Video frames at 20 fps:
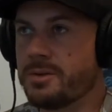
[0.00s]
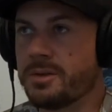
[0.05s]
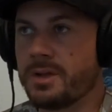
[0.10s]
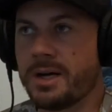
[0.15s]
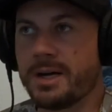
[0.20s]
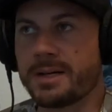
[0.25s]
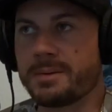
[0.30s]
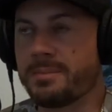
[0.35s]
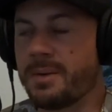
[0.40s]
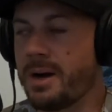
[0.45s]

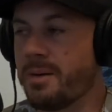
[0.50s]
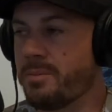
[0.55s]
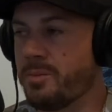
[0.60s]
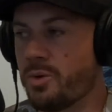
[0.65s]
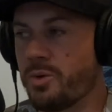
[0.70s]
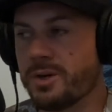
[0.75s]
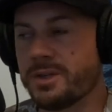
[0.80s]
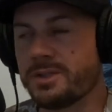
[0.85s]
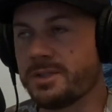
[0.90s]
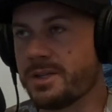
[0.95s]
Like my
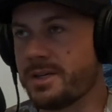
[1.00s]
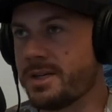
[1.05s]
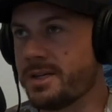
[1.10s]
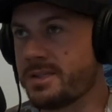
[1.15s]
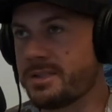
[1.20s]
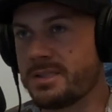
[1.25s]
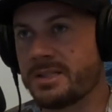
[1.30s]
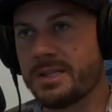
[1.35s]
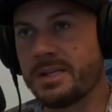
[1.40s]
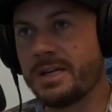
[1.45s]
boy
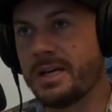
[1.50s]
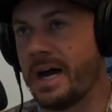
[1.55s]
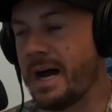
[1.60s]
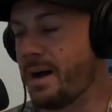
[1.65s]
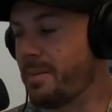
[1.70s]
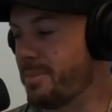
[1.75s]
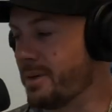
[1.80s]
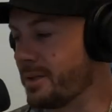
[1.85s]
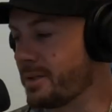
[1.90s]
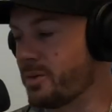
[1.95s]
says,
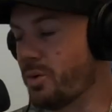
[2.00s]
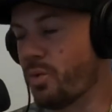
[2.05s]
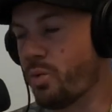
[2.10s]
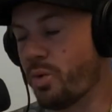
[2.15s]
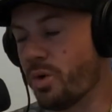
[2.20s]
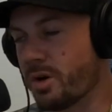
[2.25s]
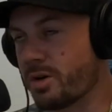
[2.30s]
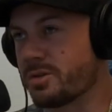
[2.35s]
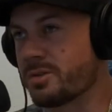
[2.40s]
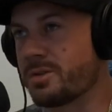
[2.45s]
I pick the
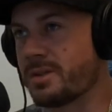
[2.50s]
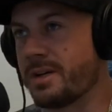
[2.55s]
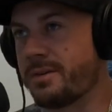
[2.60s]
worst.